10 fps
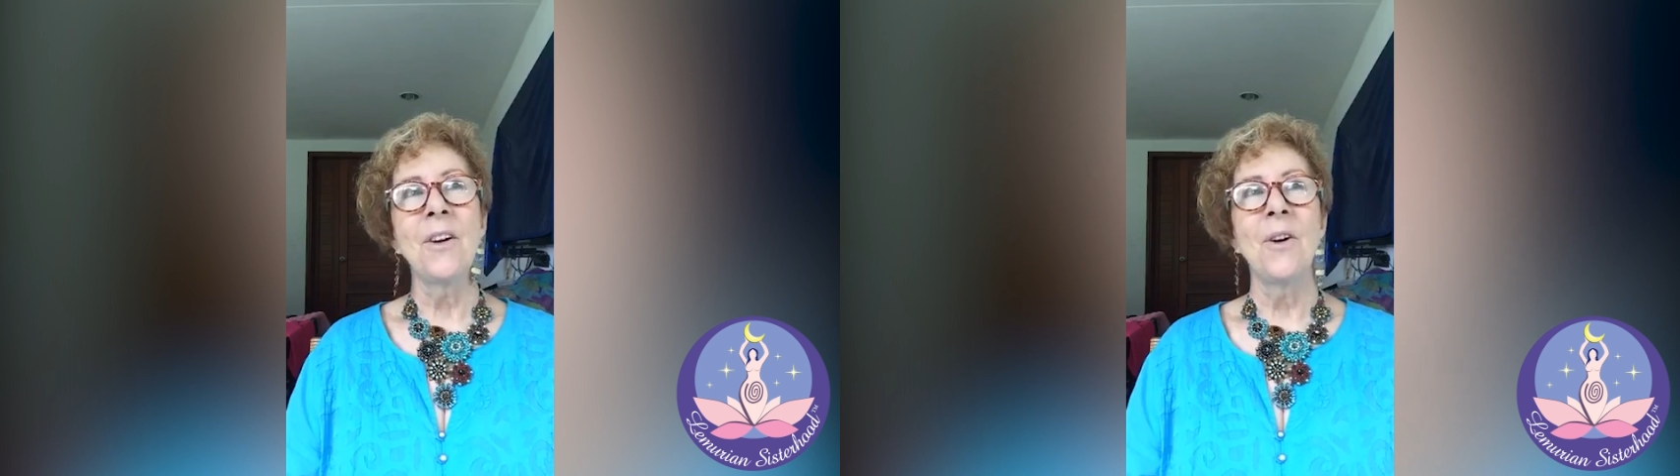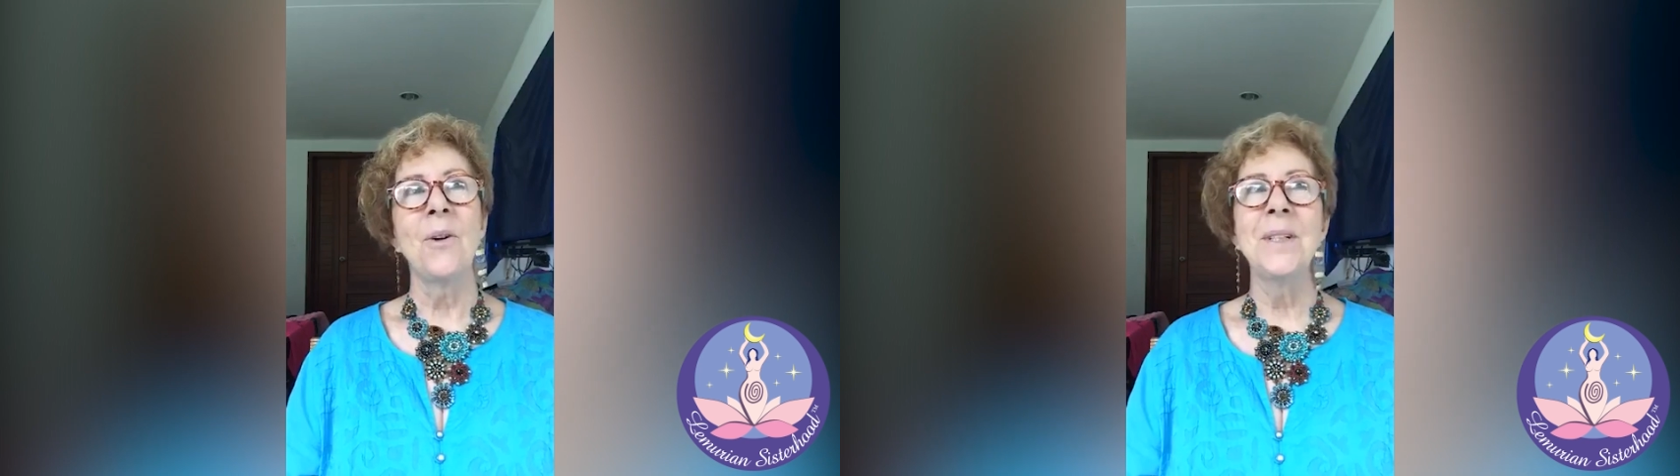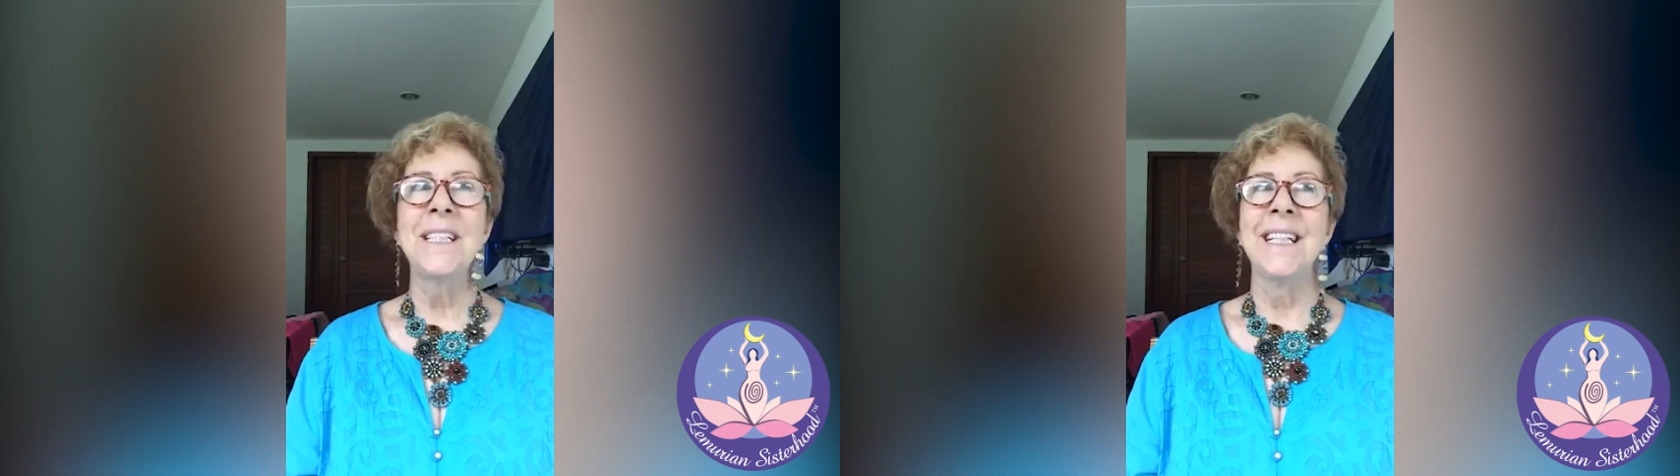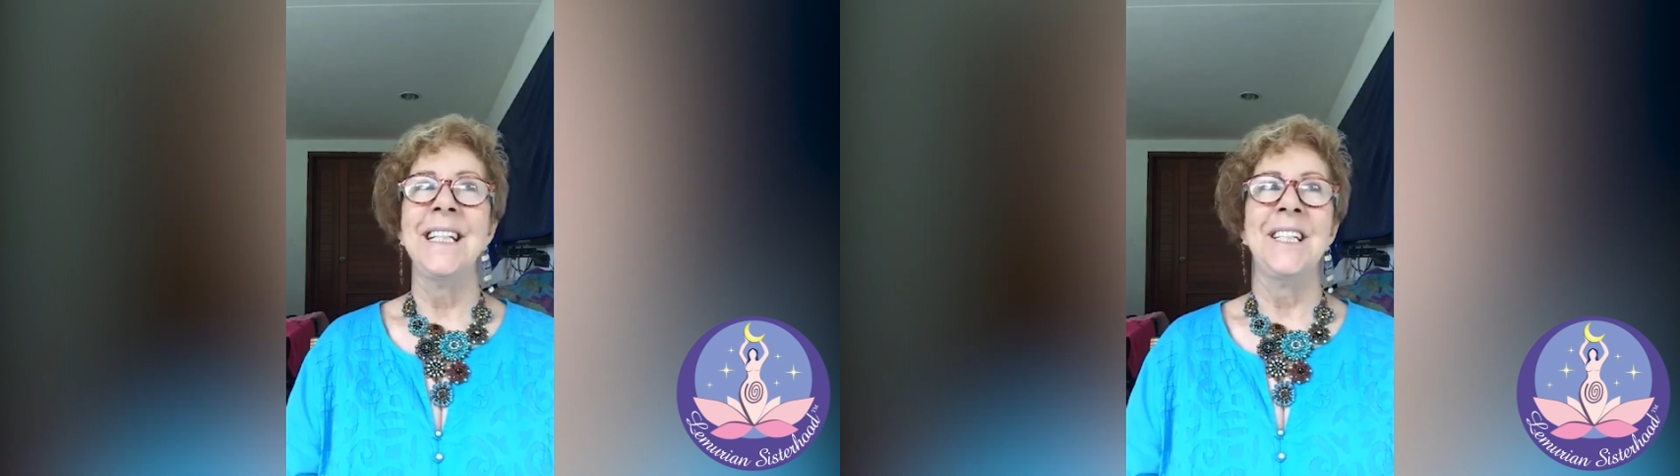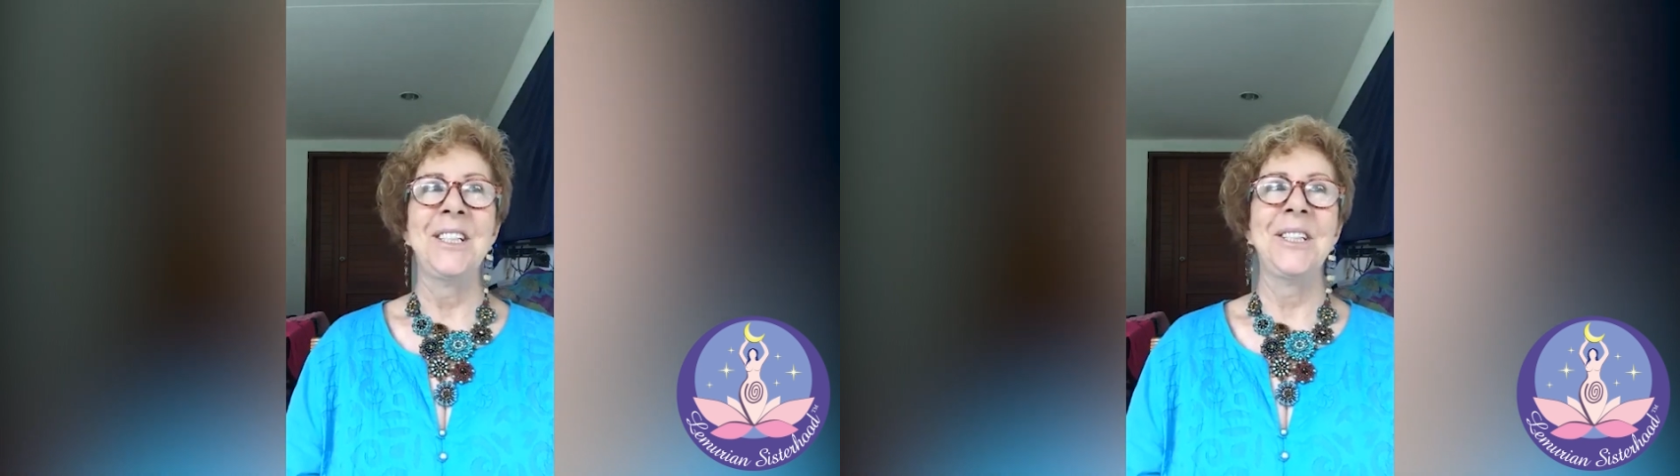are always an
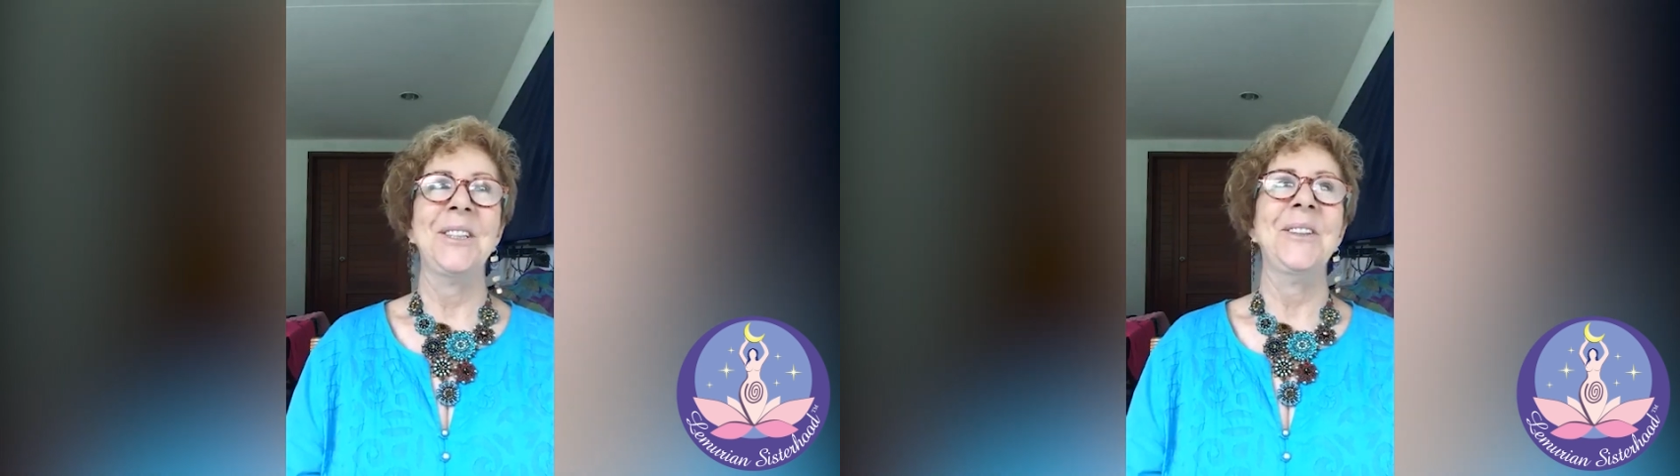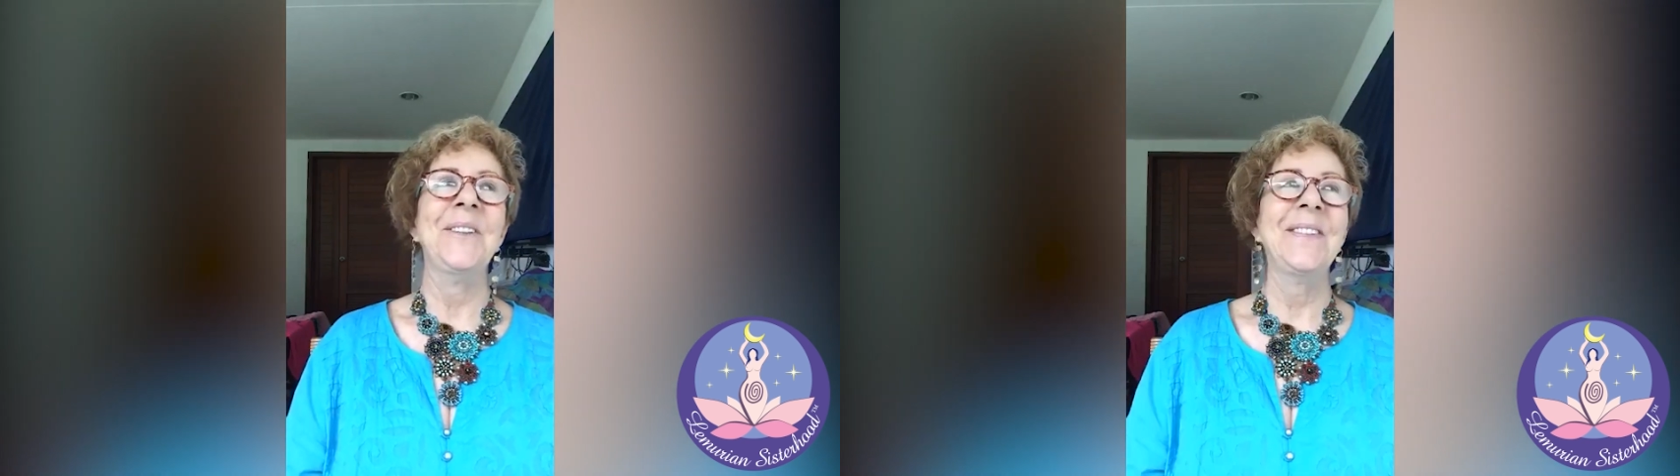issue.